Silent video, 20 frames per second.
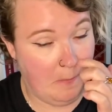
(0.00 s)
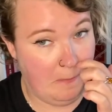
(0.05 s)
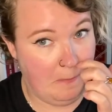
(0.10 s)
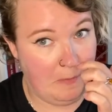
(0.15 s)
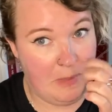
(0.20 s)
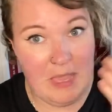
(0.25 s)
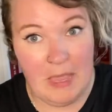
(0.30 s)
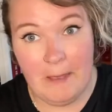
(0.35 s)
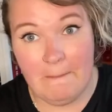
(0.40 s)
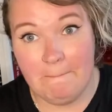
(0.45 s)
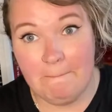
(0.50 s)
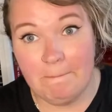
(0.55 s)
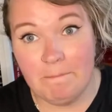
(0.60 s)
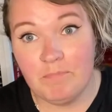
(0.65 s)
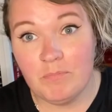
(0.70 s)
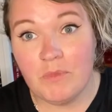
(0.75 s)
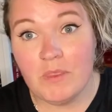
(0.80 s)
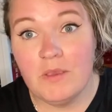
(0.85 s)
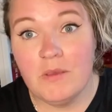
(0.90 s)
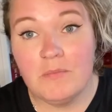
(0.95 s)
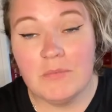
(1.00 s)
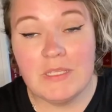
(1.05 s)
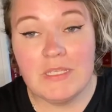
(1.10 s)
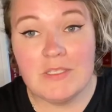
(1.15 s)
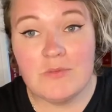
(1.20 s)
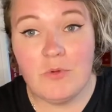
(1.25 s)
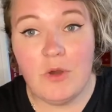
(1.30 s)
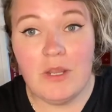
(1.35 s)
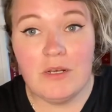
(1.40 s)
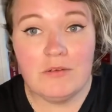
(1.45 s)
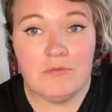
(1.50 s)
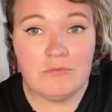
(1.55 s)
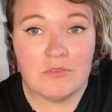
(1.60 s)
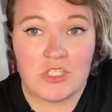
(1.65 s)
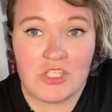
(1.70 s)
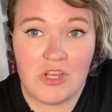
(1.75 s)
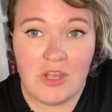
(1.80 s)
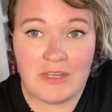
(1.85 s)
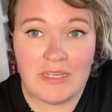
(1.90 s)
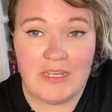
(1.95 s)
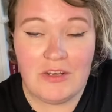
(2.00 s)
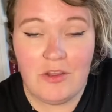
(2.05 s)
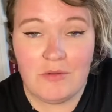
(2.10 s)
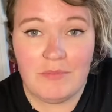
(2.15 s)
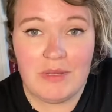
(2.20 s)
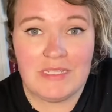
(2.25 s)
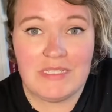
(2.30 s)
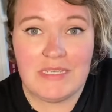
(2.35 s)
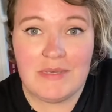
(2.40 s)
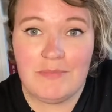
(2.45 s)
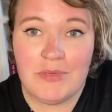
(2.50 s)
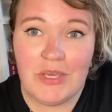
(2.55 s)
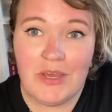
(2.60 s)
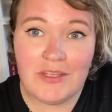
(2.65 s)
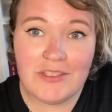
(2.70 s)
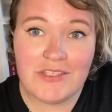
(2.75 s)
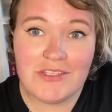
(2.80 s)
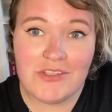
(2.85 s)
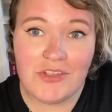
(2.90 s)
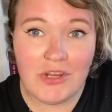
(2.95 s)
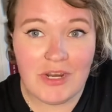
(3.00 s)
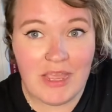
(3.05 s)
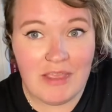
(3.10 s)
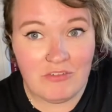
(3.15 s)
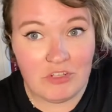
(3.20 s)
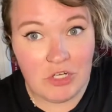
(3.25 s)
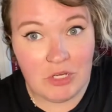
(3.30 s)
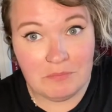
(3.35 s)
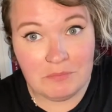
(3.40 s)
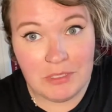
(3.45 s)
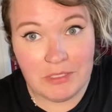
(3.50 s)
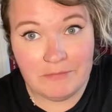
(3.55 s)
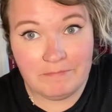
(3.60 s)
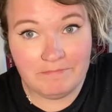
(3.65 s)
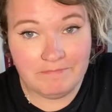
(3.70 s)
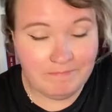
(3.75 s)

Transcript: yeah. But this one snuck in on my TBR, does not have a number.